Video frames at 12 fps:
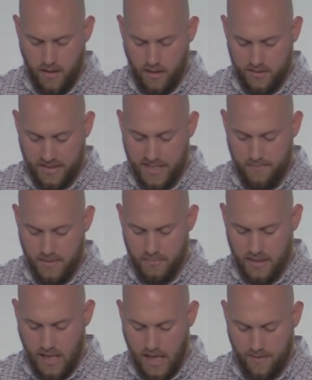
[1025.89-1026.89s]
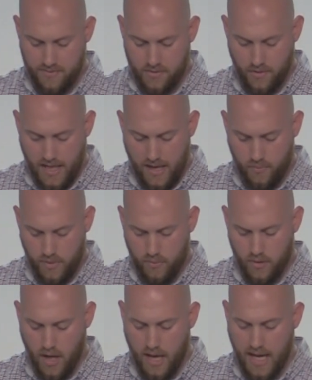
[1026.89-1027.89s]
to keep them alive so that we
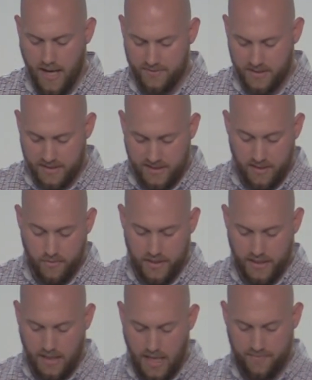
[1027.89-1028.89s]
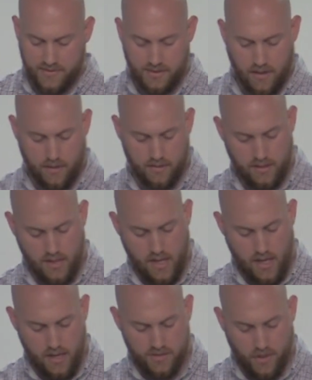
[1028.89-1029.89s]
will not have to kill any livestock.
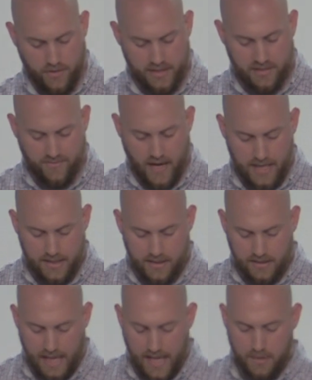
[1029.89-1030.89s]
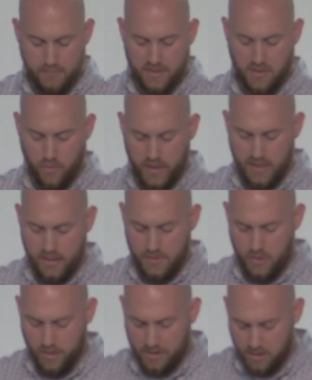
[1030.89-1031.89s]
So they divided the land between
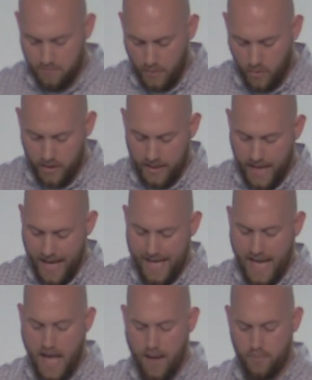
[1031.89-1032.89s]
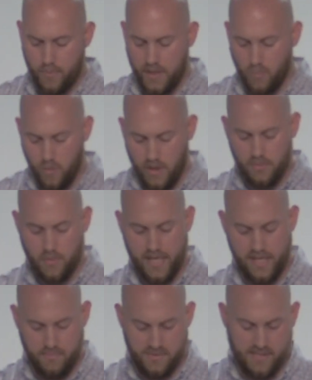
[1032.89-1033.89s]
them to explore it. Ahab went one
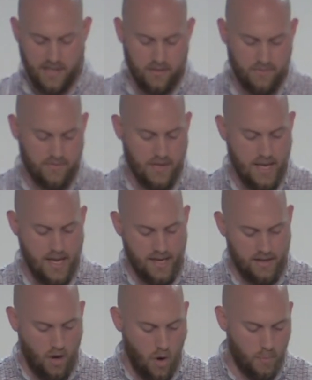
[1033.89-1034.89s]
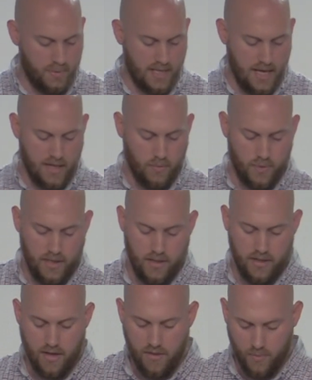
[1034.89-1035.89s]
way himself, and Obadiah went
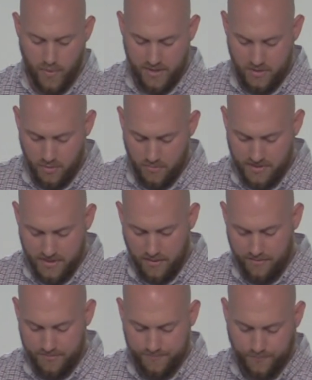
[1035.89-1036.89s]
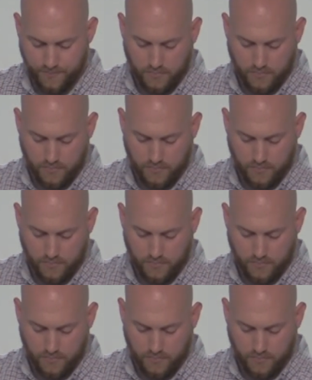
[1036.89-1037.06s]
another way to himself."